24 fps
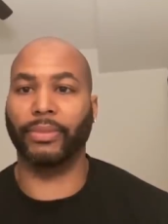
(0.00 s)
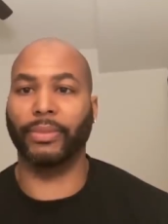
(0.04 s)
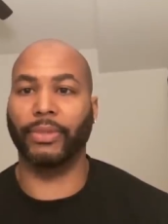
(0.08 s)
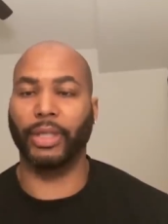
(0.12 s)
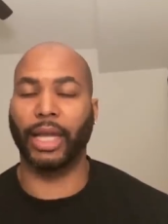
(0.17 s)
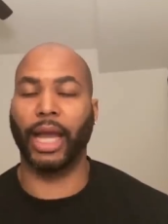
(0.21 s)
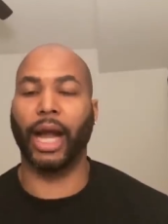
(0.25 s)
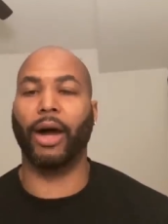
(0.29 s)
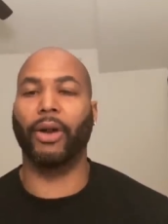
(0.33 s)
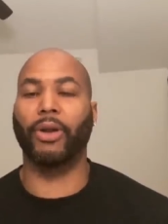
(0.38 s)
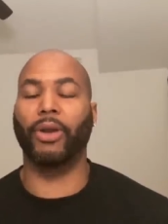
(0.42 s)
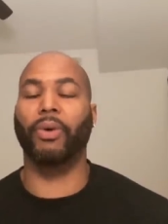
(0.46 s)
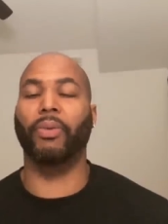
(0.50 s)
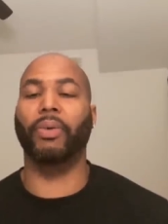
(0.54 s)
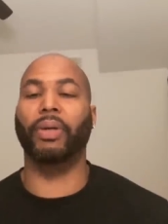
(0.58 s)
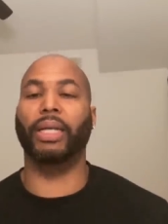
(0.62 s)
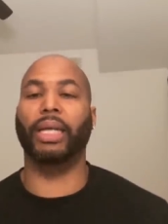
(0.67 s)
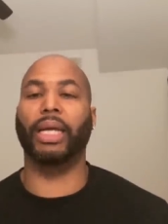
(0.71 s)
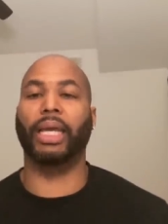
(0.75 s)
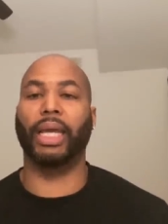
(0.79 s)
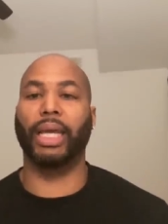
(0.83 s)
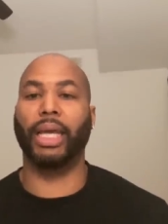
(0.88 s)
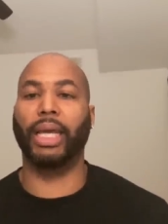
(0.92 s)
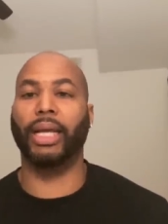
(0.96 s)
Y'all know what
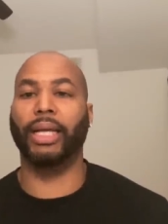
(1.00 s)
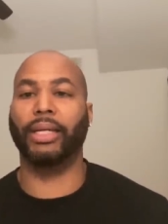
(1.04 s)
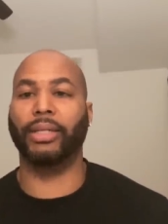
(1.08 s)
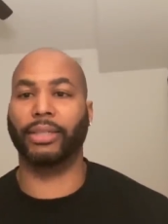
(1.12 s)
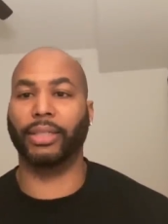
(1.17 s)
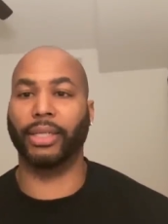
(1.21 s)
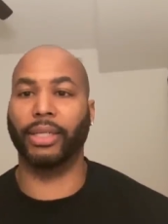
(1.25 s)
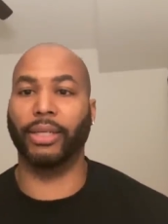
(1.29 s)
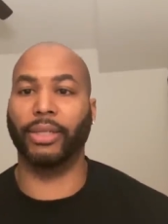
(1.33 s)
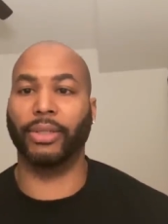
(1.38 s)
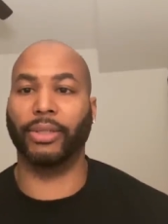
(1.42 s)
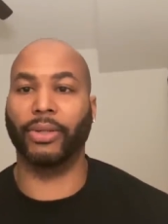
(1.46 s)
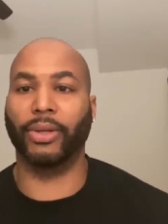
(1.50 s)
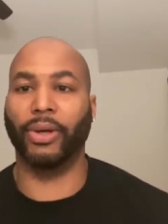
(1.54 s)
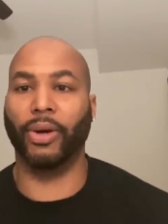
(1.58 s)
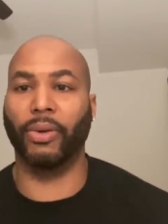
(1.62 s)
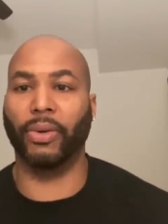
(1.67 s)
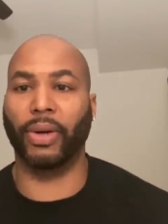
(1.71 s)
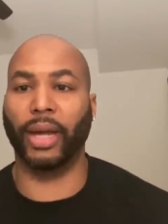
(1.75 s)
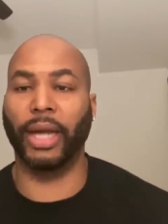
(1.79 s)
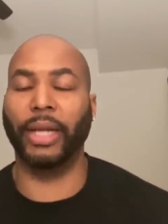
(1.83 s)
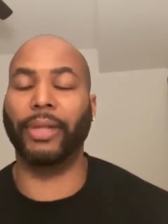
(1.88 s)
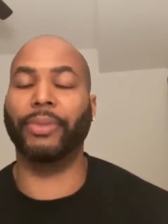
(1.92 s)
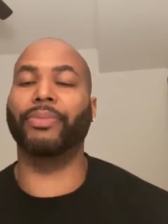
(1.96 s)
the ends is,
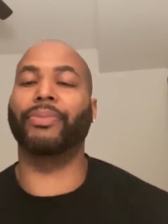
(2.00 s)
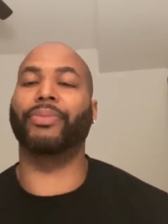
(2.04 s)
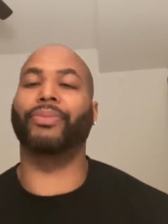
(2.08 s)
okay?